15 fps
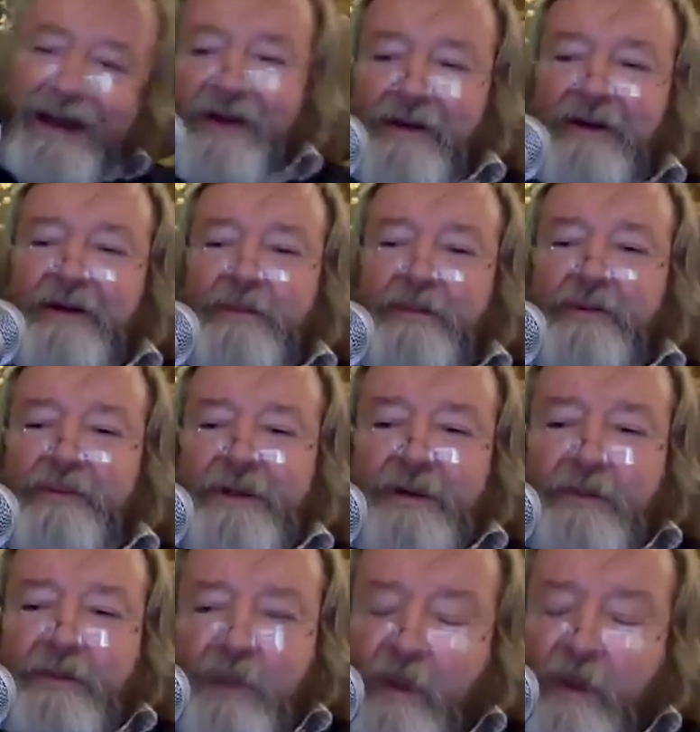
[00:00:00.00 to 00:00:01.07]
I mean, it's only
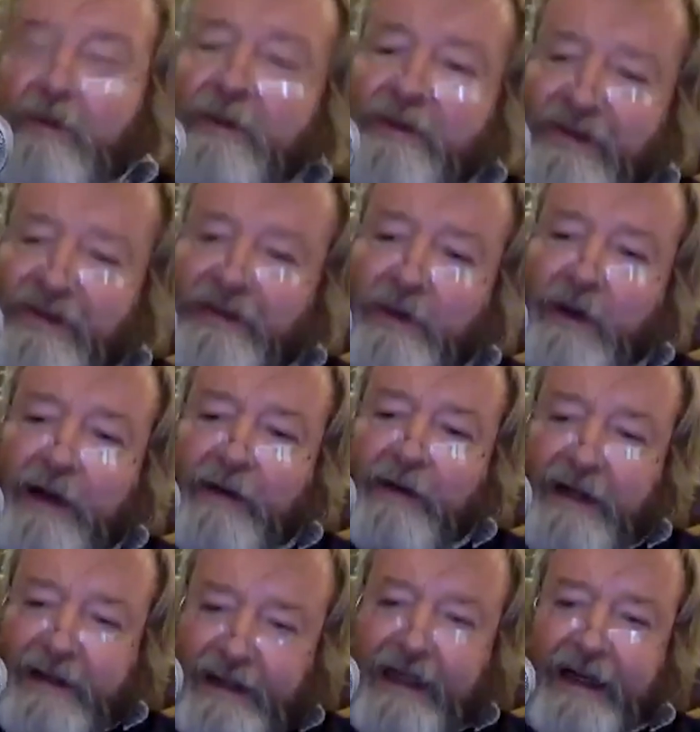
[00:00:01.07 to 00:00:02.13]
the problem is in
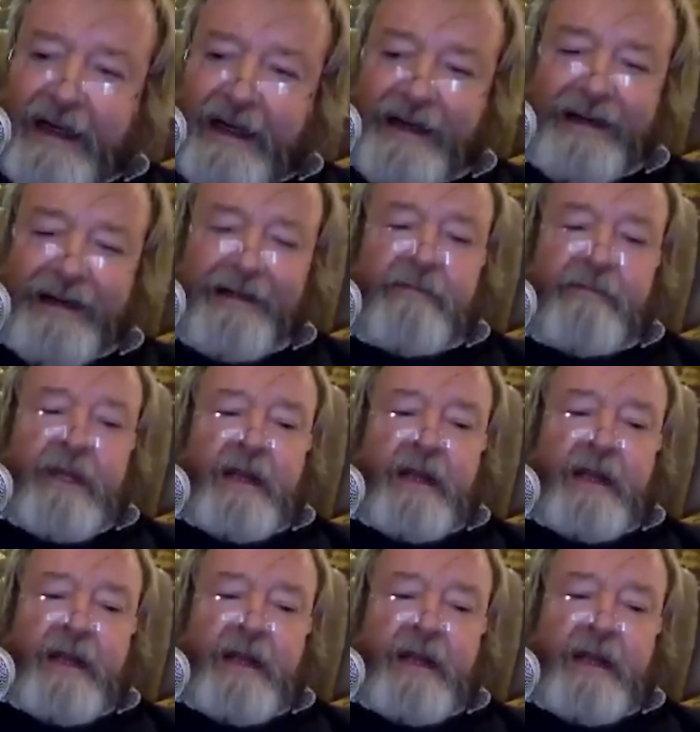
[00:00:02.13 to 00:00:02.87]
the way we think.